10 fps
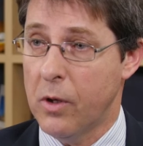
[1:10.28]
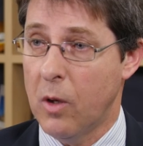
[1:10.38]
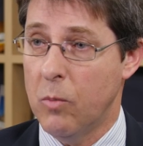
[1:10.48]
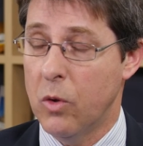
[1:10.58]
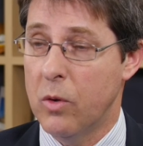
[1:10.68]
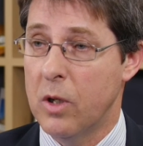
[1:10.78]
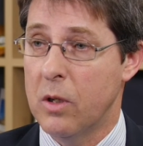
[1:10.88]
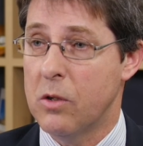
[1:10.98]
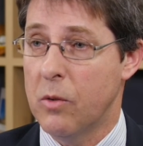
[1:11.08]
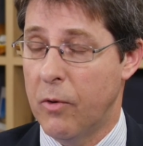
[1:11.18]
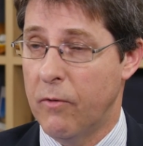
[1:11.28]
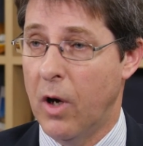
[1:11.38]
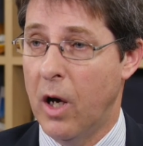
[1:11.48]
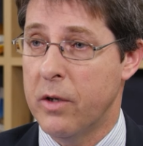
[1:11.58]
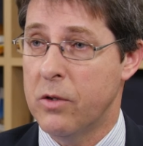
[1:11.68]
the community to
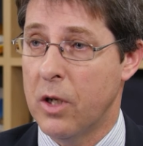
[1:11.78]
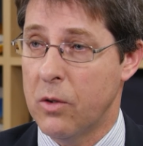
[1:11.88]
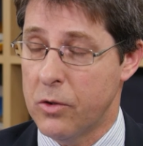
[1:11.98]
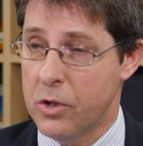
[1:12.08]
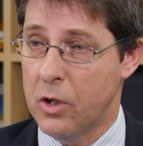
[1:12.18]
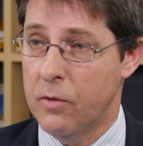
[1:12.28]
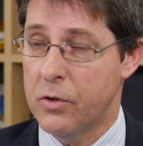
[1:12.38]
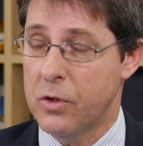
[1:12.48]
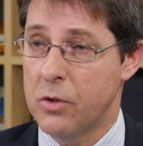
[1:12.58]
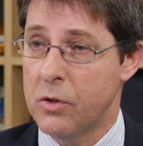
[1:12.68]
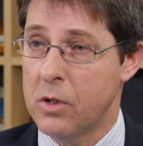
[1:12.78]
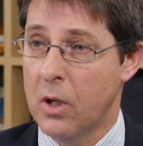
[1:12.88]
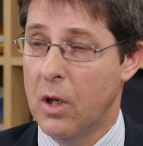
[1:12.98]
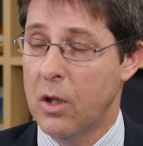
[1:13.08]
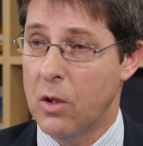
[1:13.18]
provide dental services
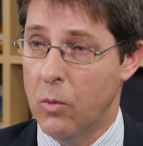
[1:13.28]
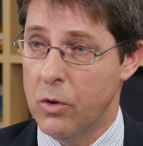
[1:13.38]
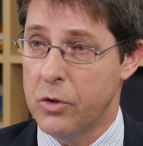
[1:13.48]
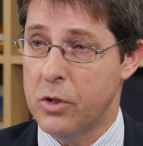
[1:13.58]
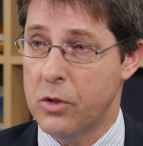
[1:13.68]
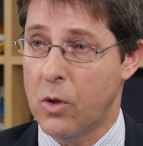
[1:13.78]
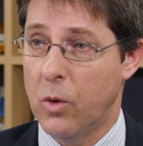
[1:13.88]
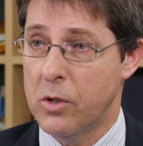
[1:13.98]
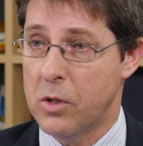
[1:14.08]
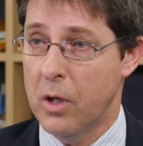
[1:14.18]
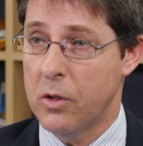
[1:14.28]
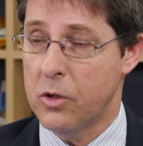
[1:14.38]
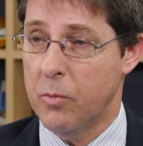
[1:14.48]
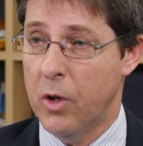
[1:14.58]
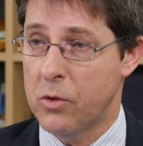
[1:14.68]
that will assist Queenslanders
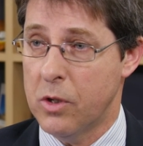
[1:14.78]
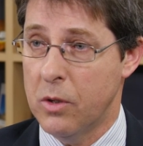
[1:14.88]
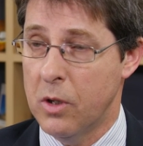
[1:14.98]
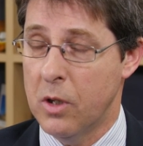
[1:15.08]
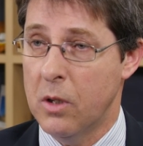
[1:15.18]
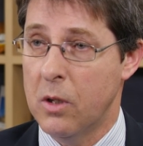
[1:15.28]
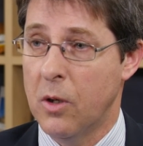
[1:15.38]
most in need.